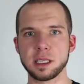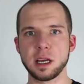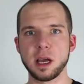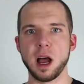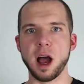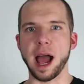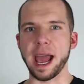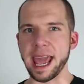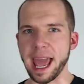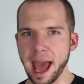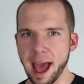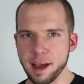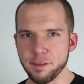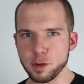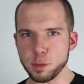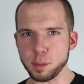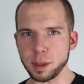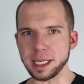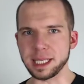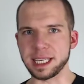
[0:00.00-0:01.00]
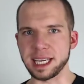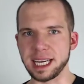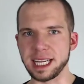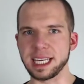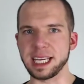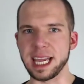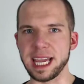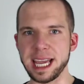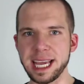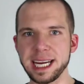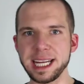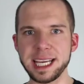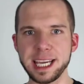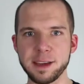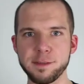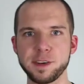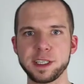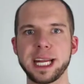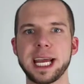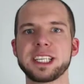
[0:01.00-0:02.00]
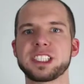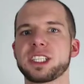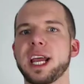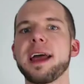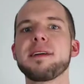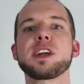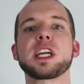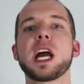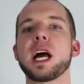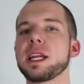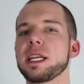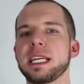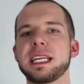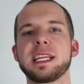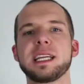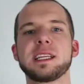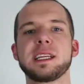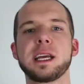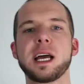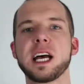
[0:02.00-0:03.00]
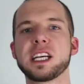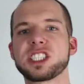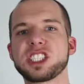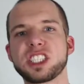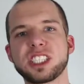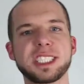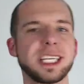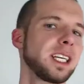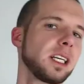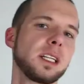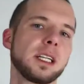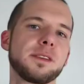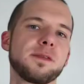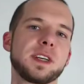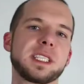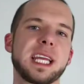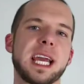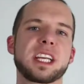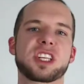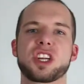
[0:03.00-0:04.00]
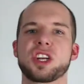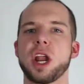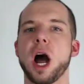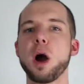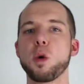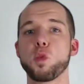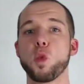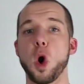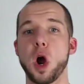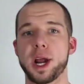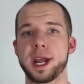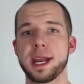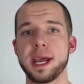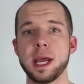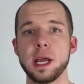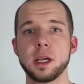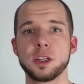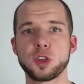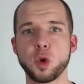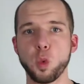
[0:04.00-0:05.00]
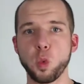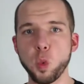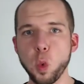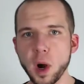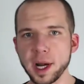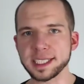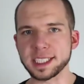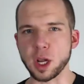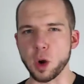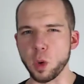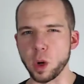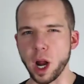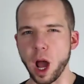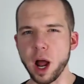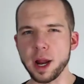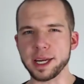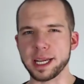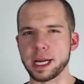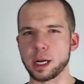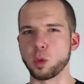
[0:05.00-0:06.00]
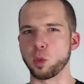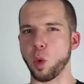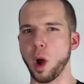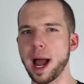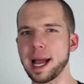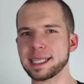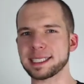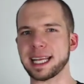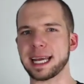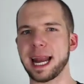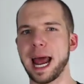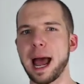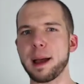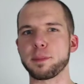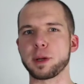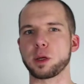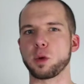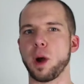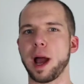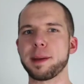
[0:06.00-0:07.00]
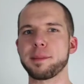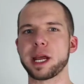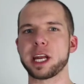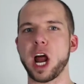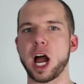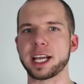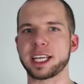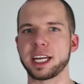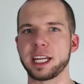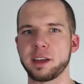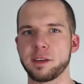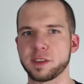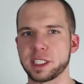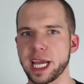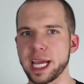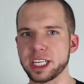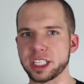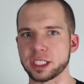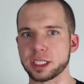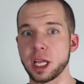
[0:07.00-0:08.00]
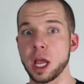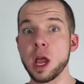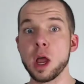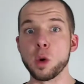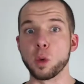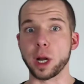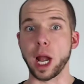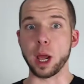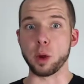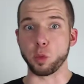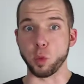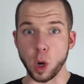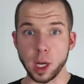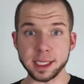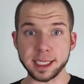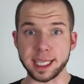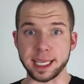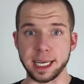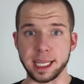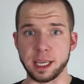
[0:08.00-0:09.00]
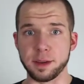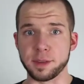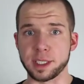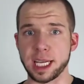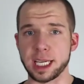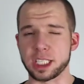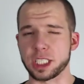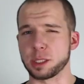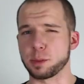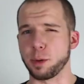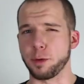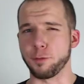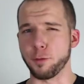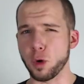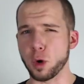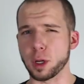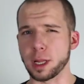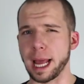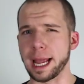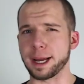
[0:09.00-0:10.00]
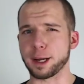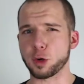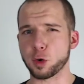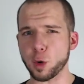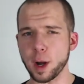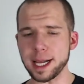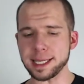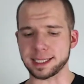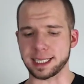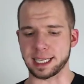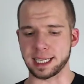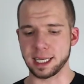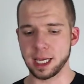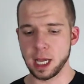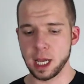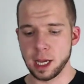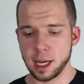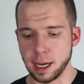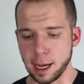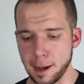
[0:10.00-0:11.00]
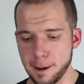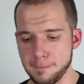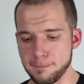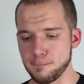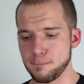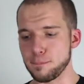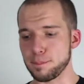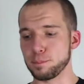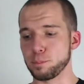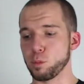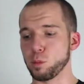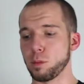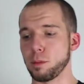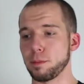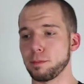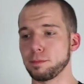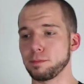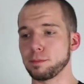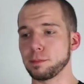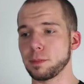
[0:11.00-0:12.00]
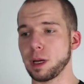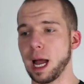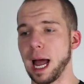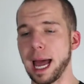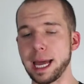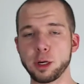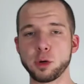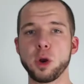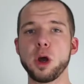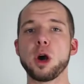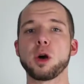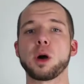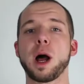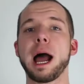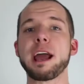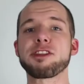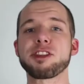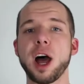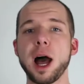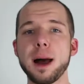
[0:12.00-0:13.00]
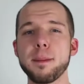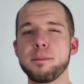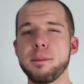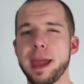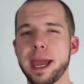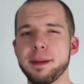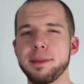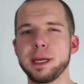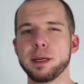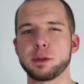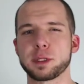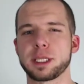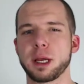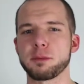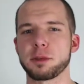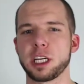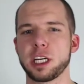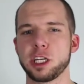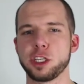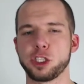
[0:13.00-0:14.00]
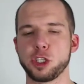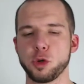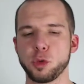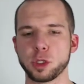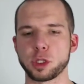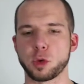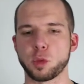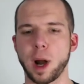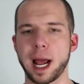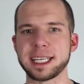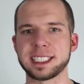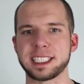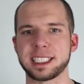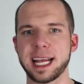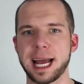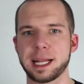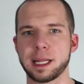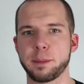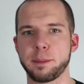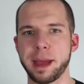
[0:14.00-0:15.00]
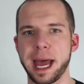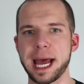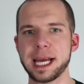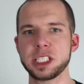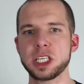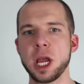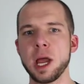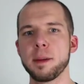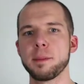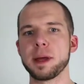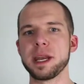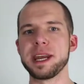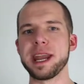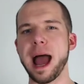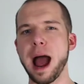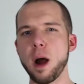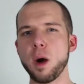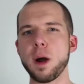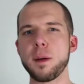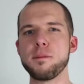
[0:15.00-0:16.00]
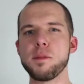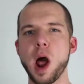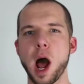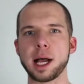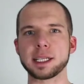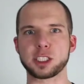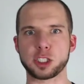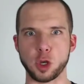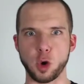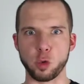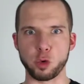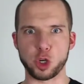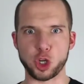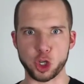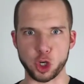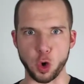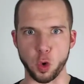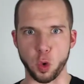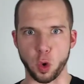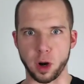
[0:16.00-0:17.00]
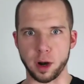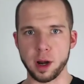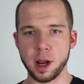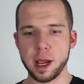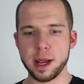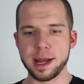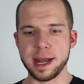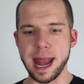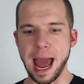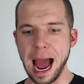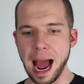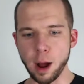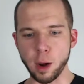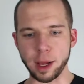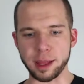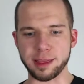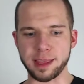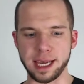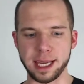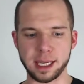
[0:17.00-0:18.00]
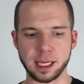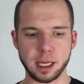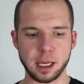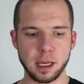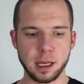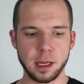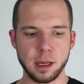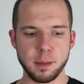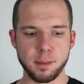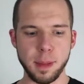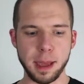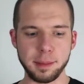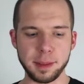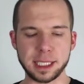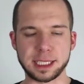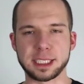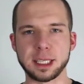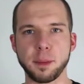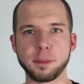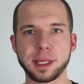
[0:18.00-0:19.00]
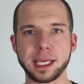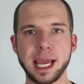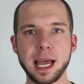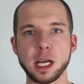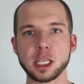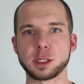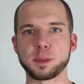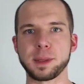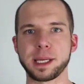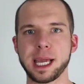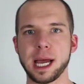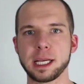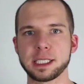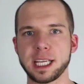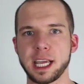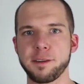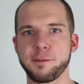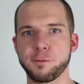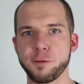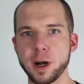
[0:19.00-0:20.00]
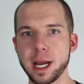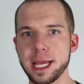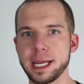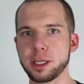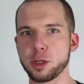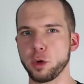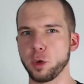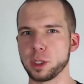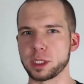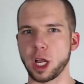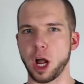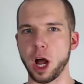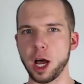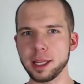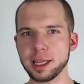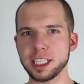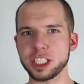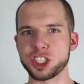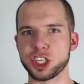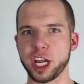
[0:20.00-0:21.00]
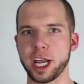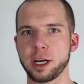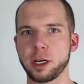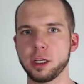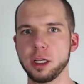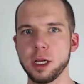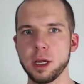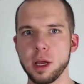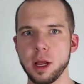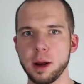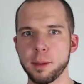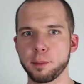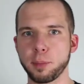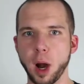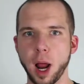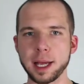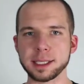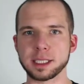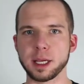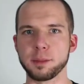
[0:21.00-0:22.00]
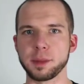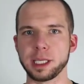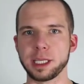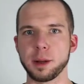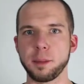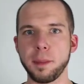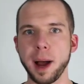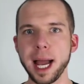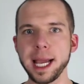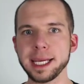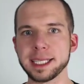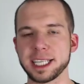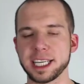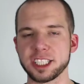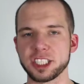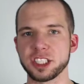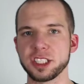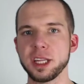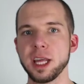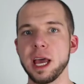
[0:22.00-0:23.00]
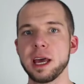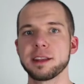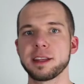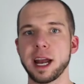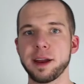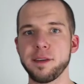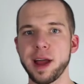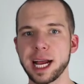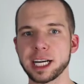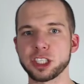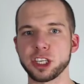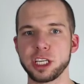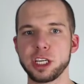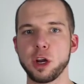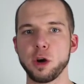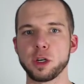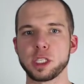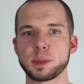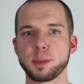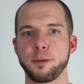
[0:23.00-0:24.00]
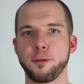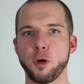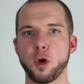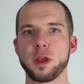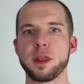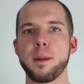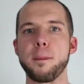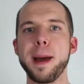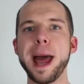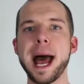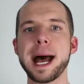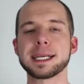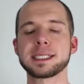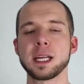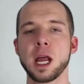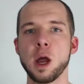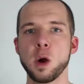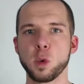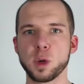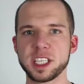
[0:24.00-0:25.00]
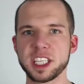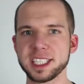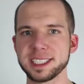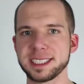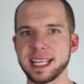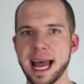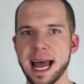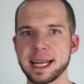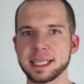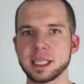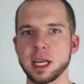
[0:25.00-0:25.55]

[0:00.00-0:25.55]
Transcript: I haven't been getting any invitations. I haven't gotten a single invitation, not one. So what is going on here? Why is that happening? Why am I not getting invitations when I was getting invitations before like crazy? Um, I don't know. I thought maybe it was something to do with the Rising Talent badge, but now I'm not so sure. Now I think Maybe it's something else because a friend who is on this channel brought something to my attention that I've actually noticed before in the past, which is that